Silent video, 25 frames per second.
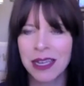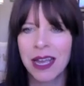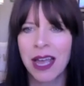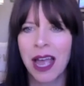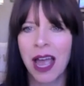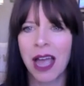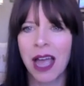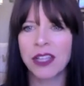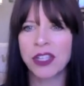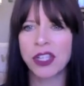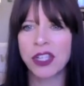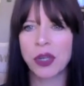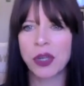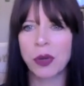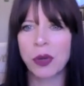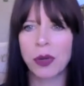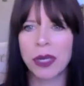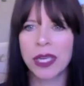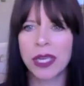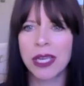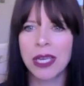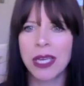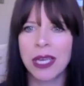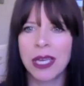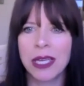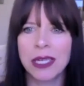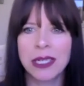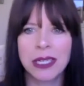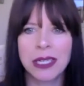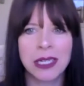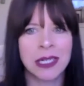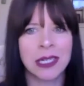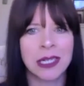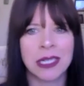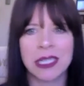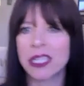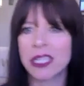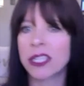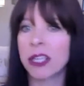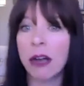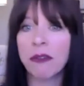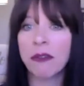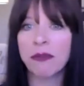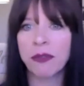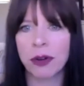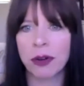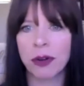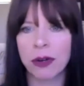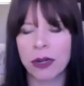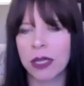And wow. So he didn't
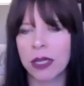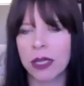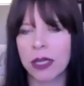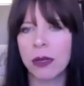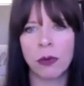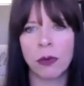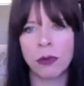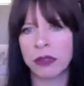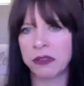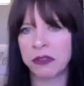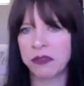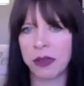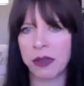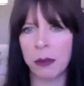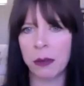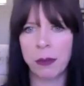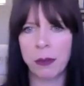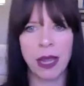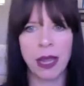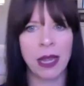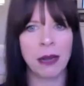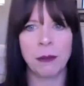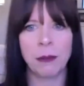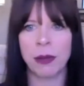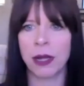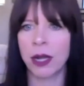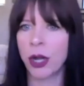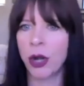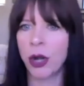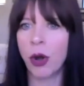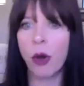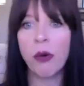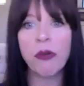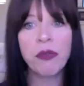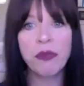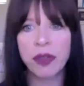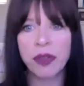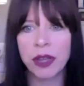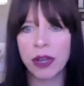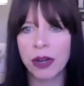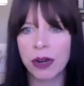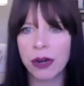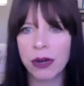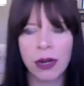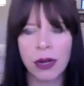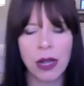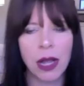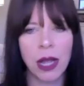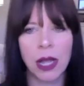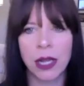suffer. He only felt pain, but no
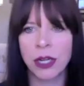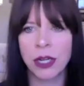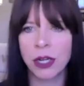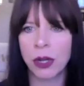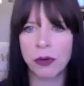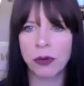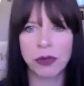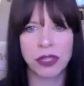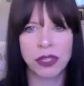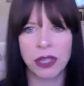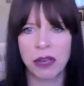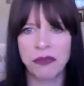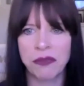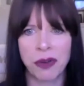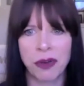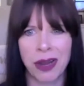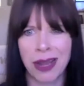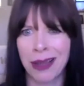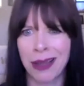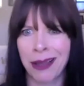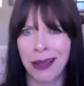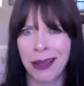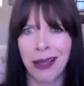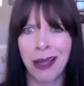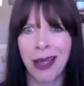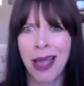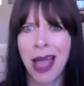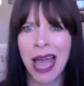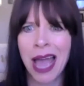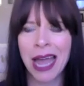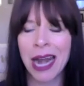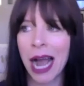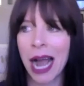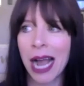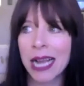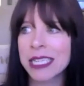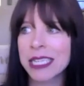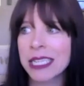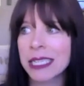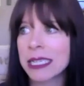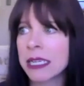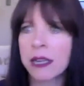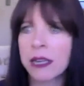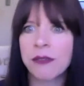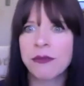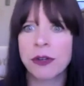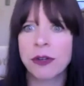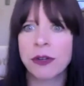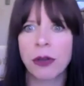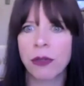fear and no suffering. And I just didn't
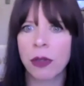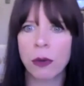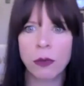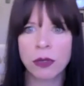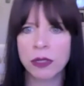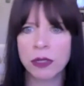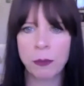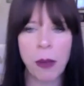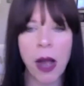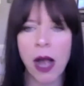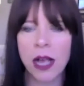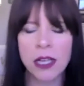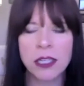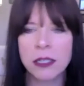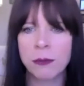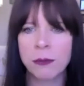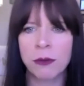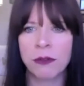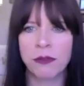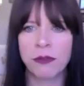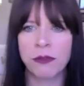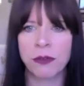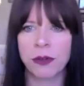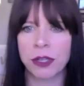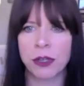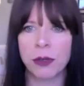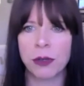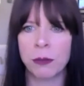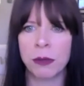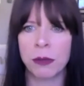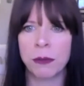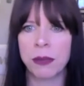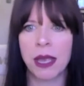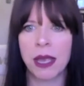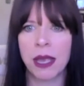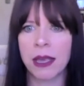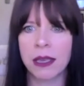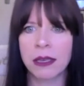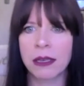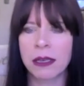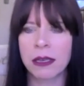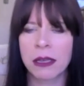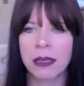even know that was possible for a human being.